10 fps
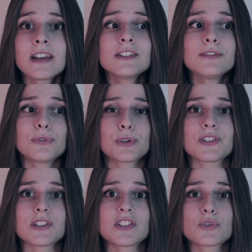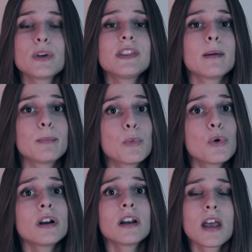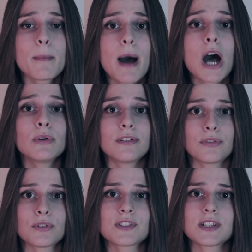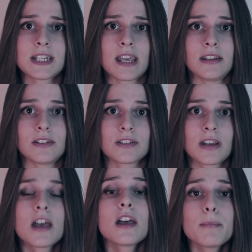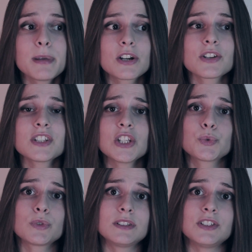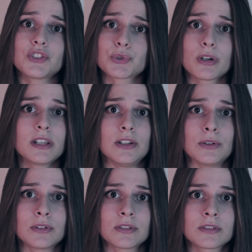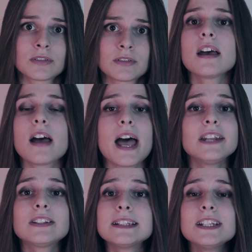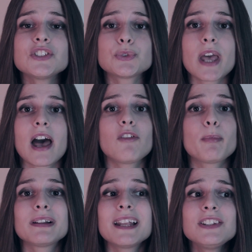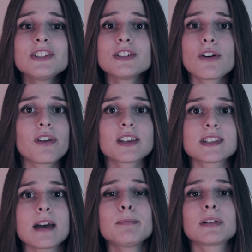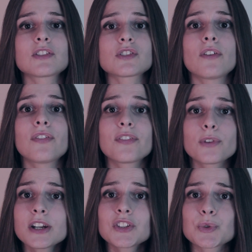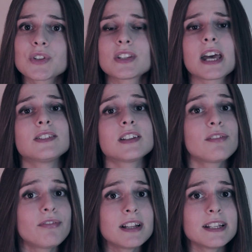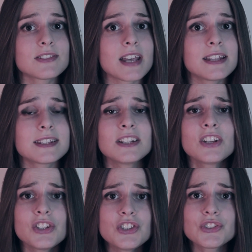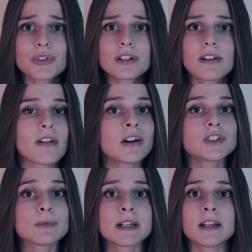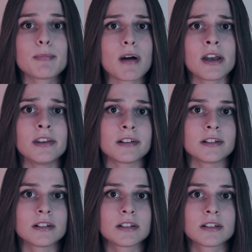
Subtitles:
another forces with a more powerful state, because it will destroy you. At least we have plenty of examples of fratricides and filicides in the history of Ottoman Empire.